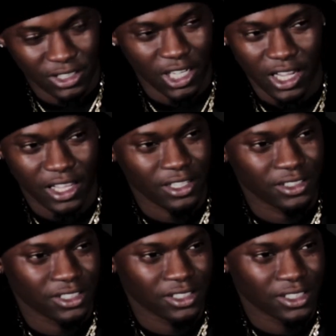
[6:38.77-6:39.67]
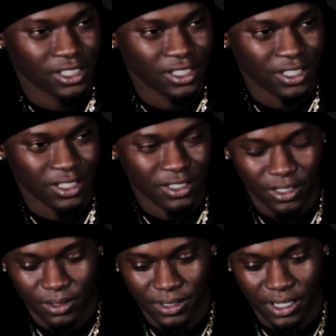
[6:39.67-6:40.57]
a change. You
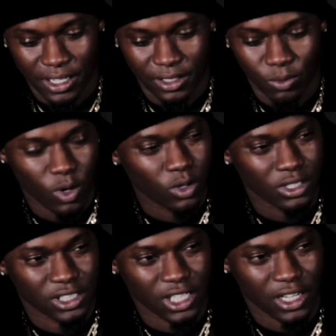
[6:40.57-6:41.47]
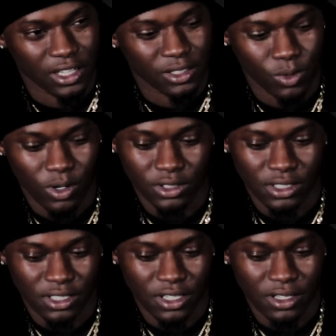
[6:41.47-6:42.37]
know what I'm saying? Wanting change,
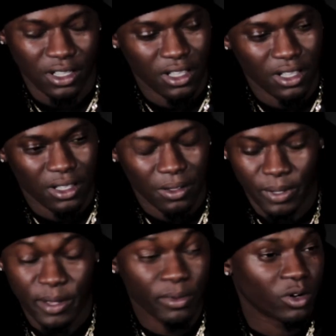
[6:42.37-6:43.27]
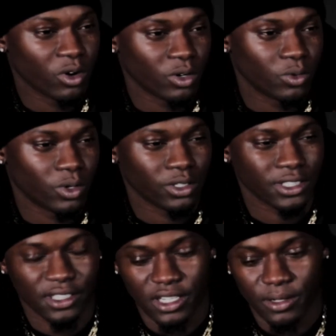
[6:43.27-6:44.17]
wanting to see people grow,
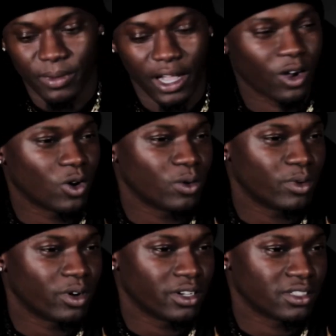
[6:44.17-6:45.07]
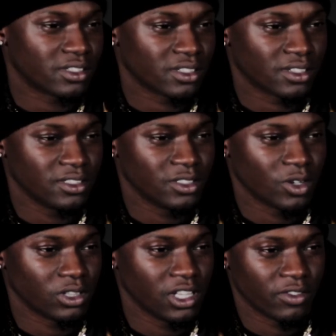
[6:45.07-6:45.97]
wanting to see my homeboys,
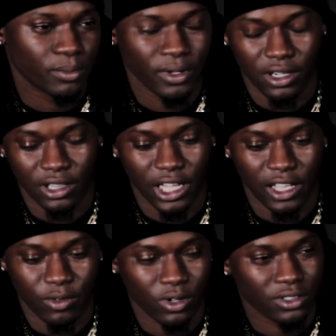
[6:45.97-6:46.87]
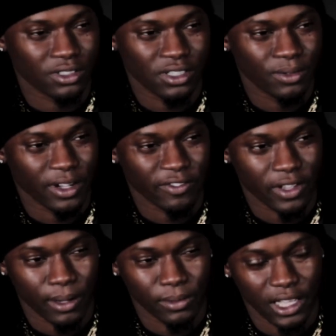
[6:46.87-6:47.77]
you know, live a better life, wanting to see my
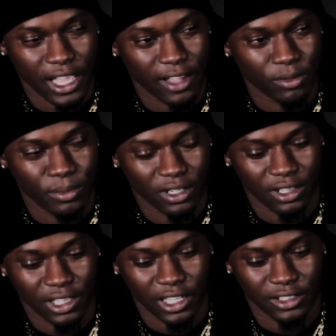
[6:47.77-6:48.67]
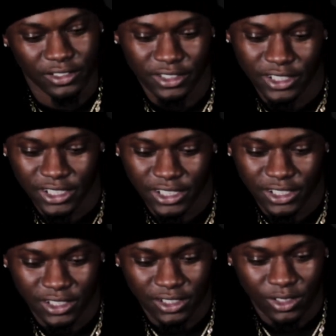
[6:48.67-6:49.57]
family have a better life,
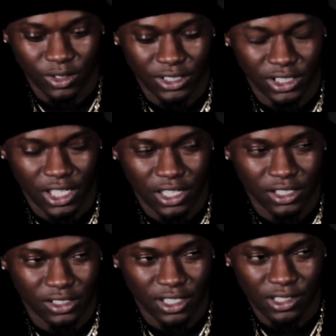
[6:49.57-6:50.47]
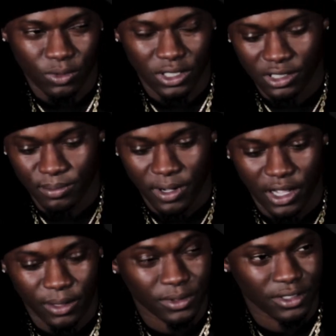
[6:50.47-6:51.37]
you know, a change. That's what
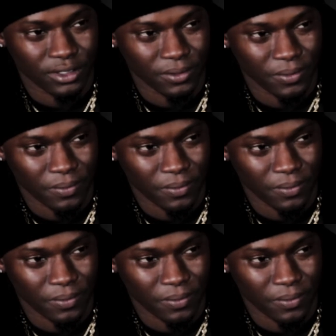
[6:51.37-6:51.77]
inspired me.